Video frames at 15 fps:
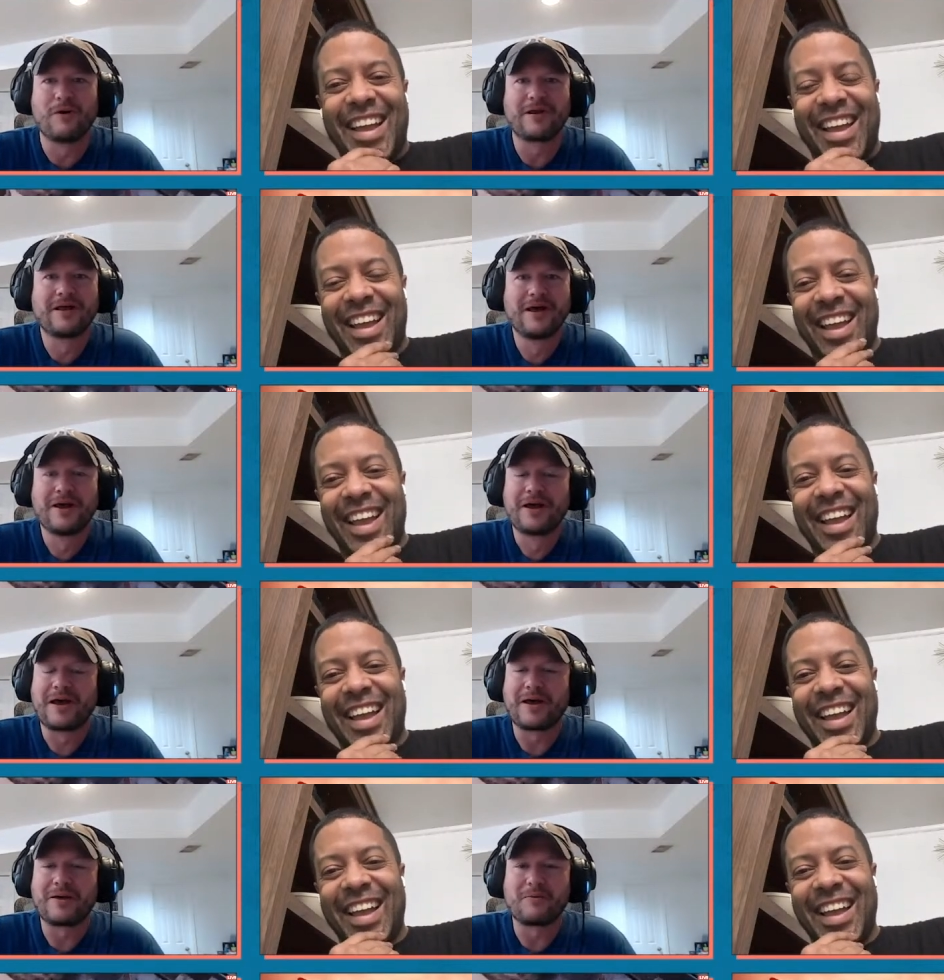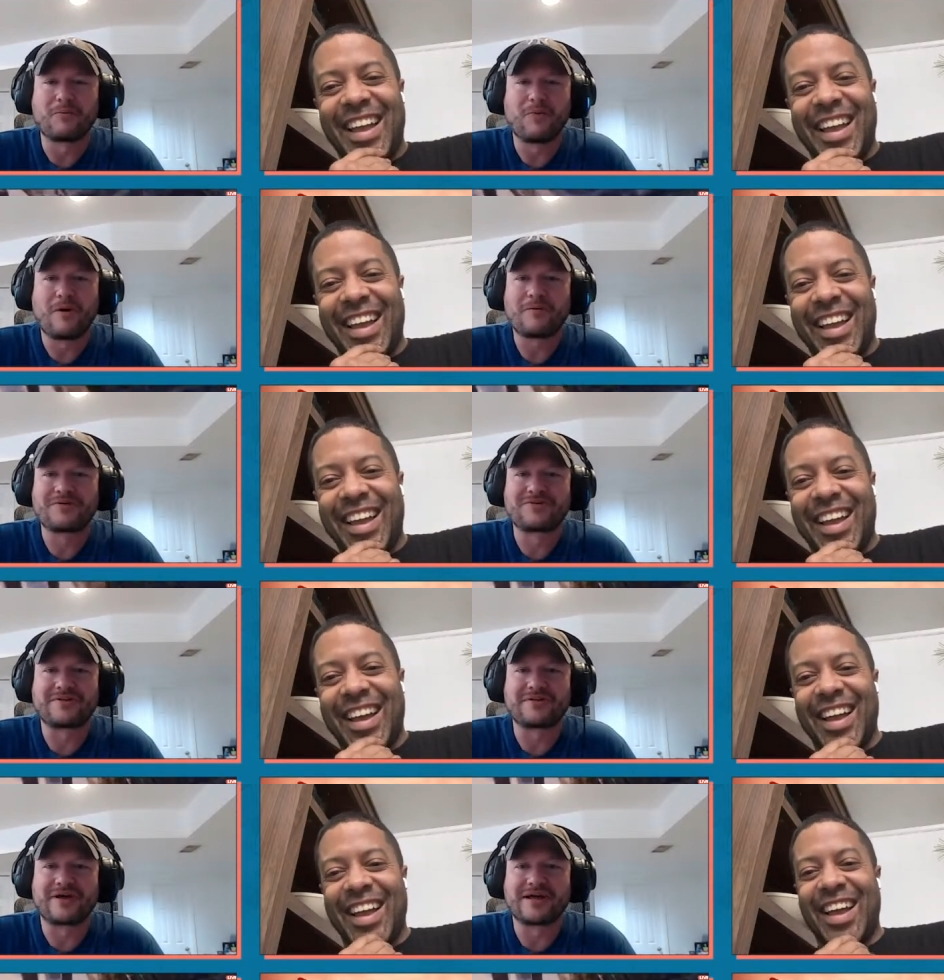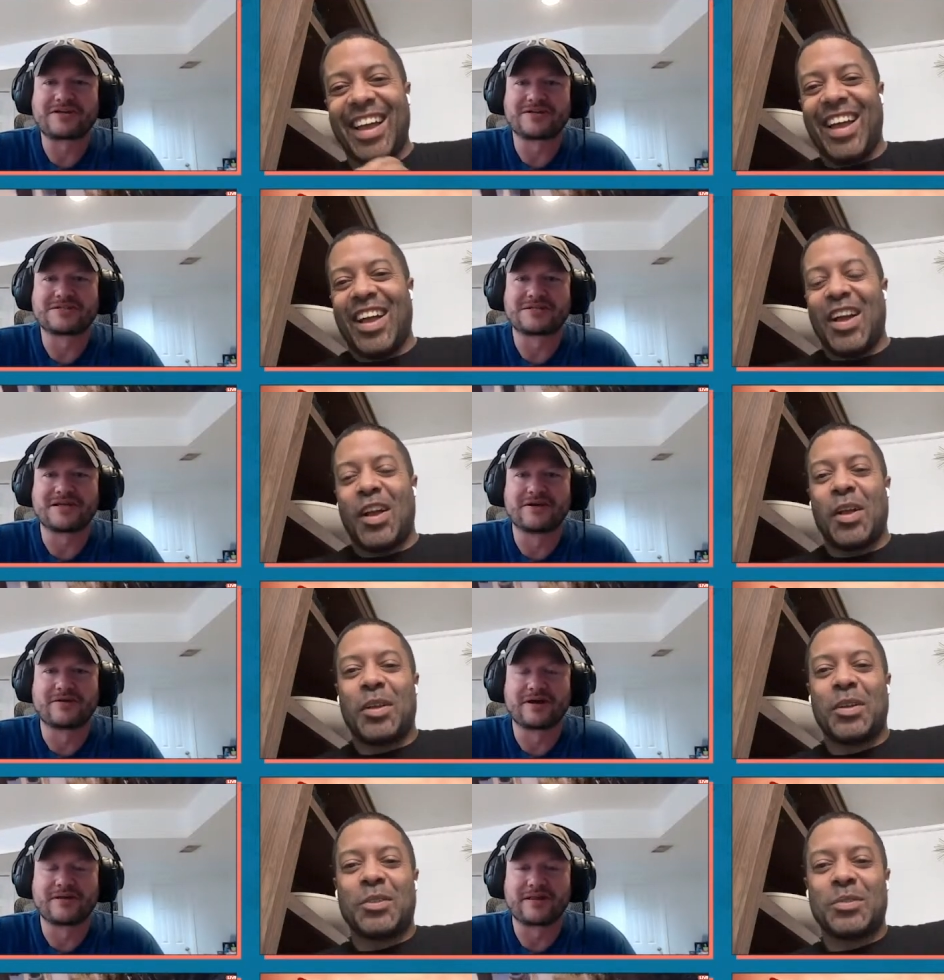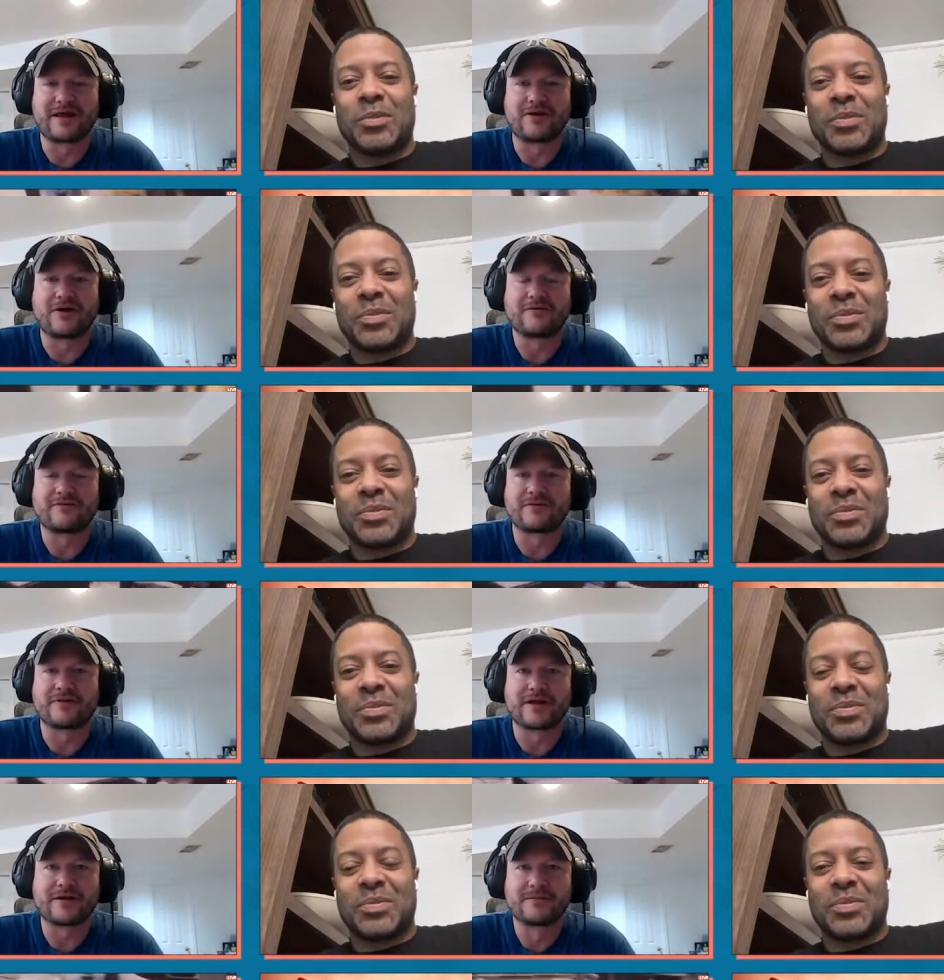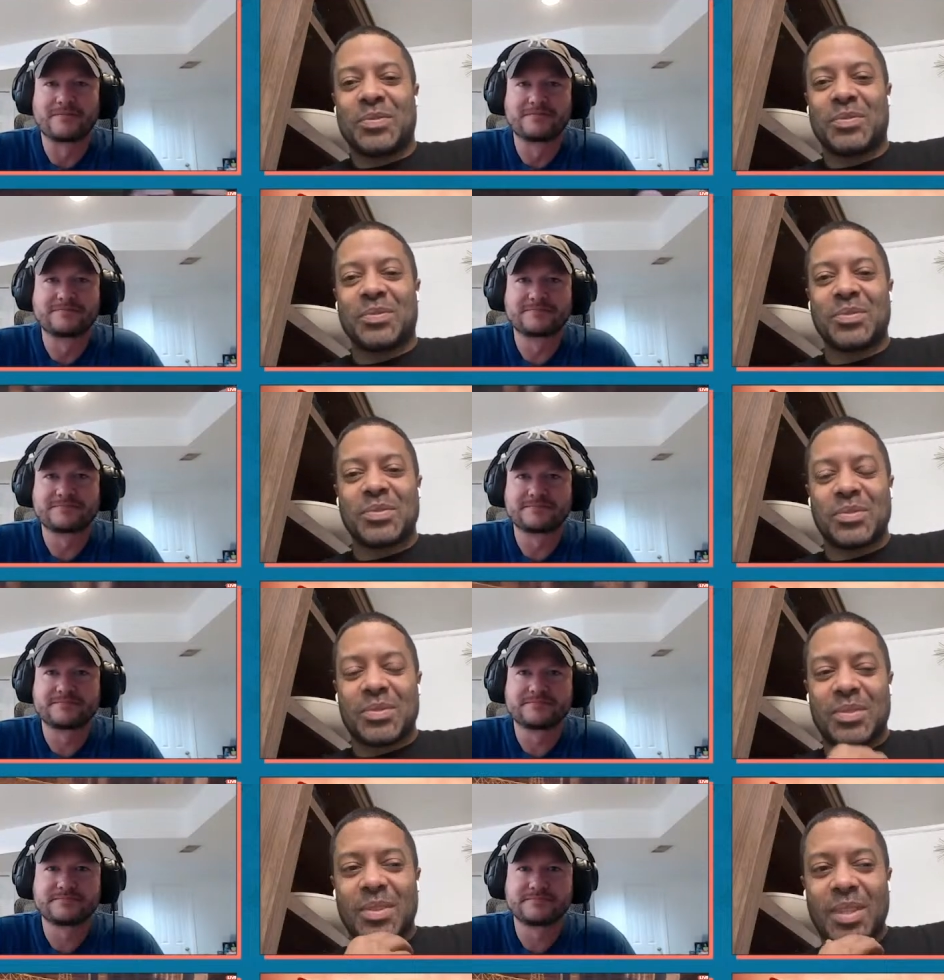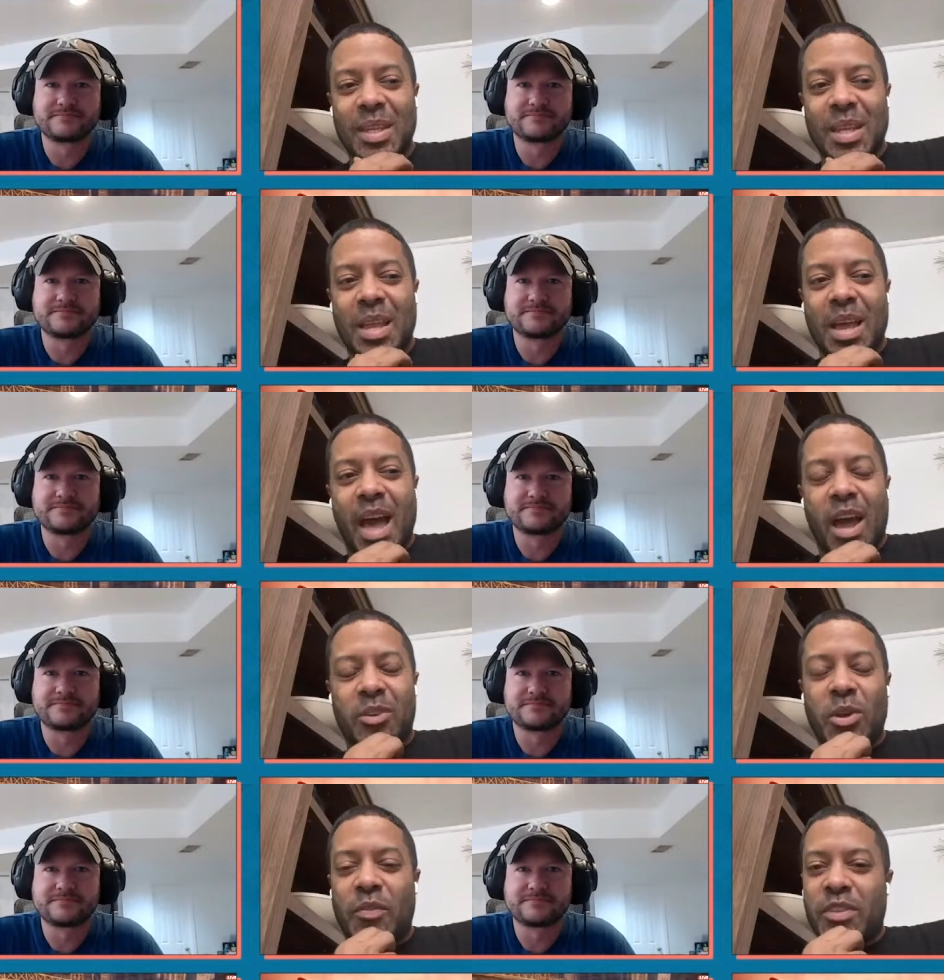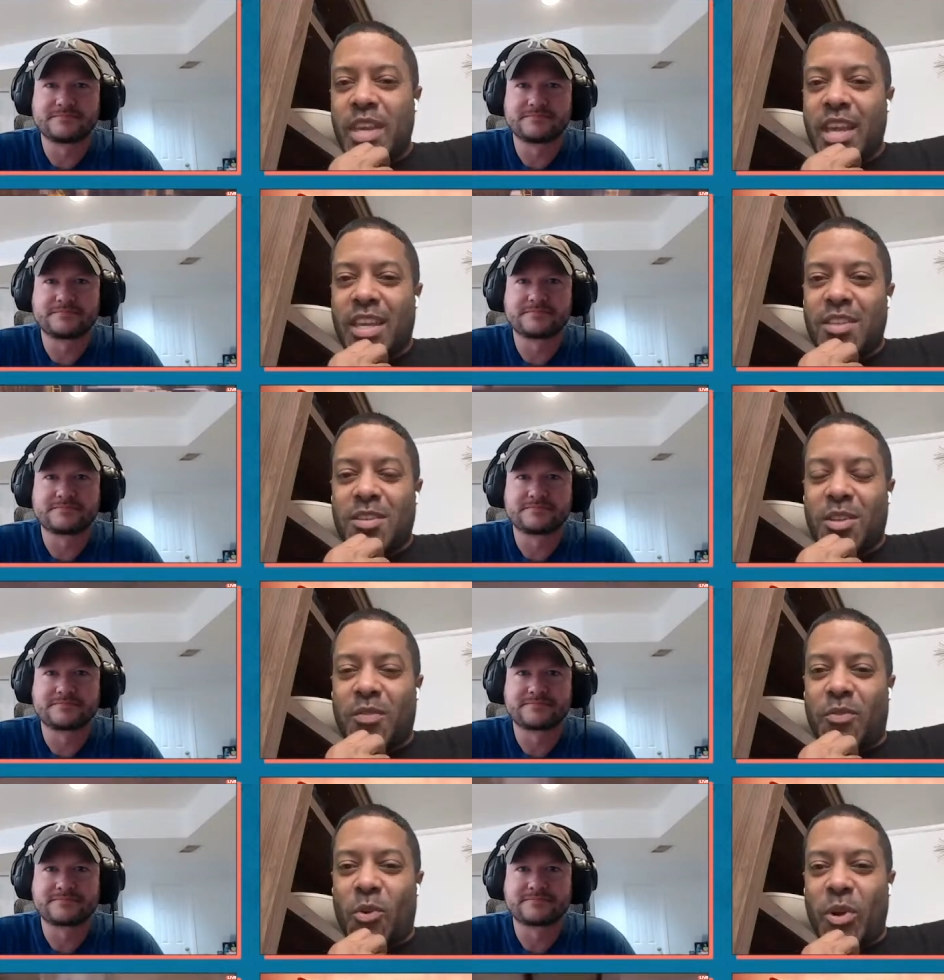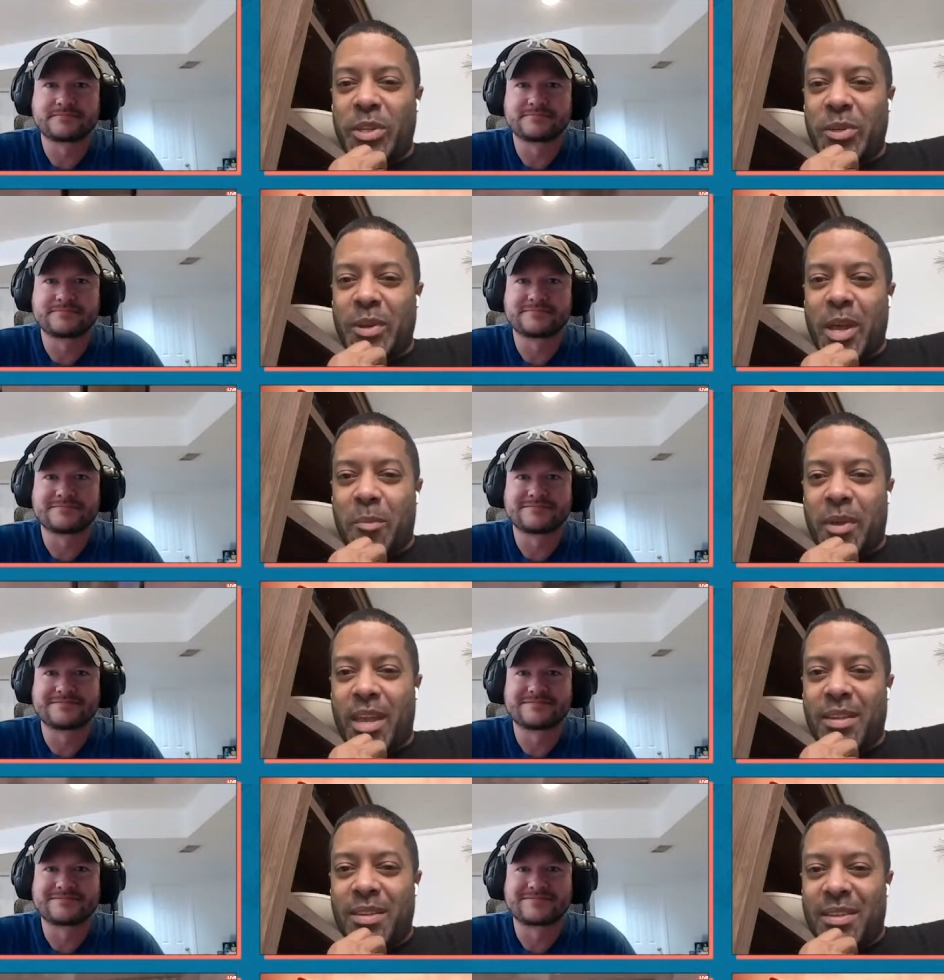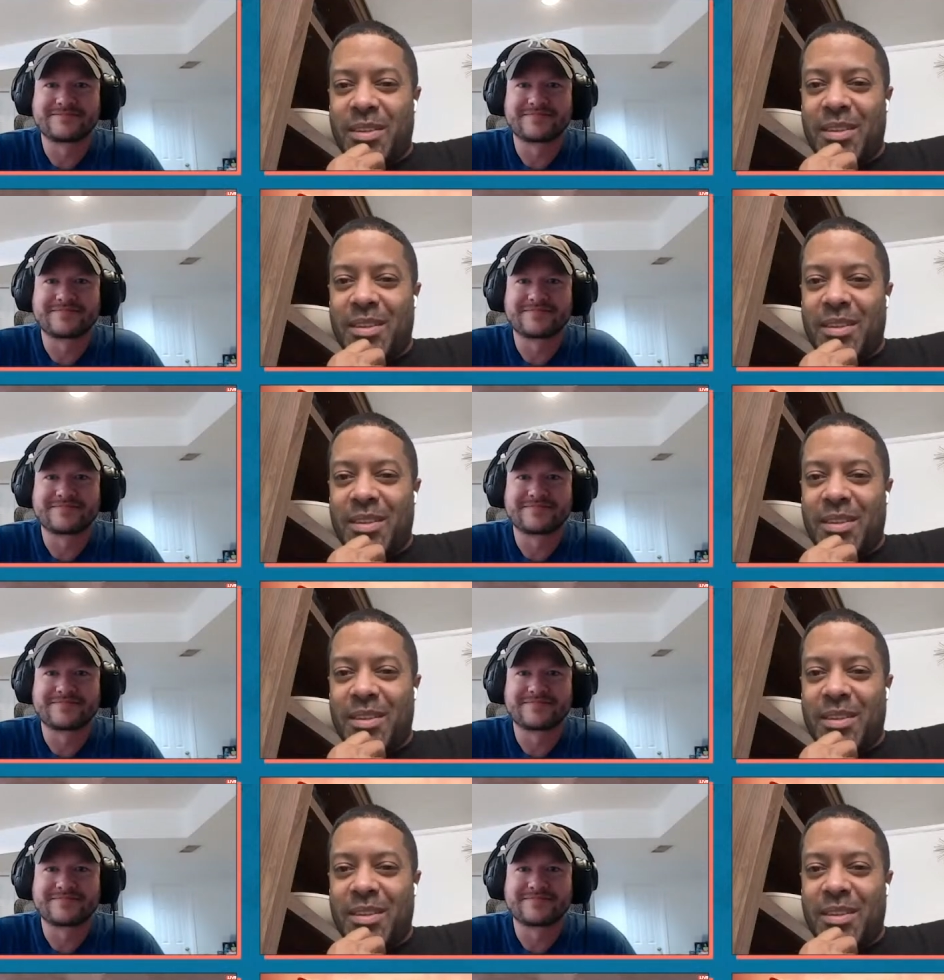Speaker 1: what what was it like just hearing that offer? There?
Speaker 2: I don't know if the Yankees can afford you now, man.